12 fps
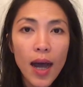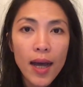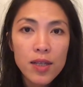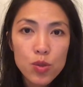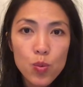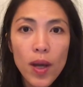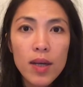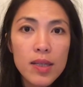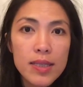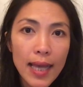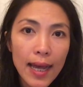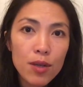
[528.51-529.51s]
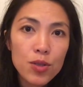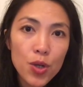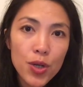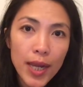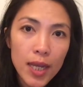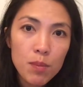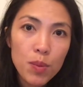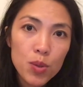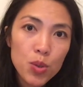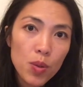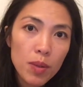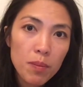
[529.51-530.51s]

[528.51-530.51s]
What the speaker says: as well as how you're able to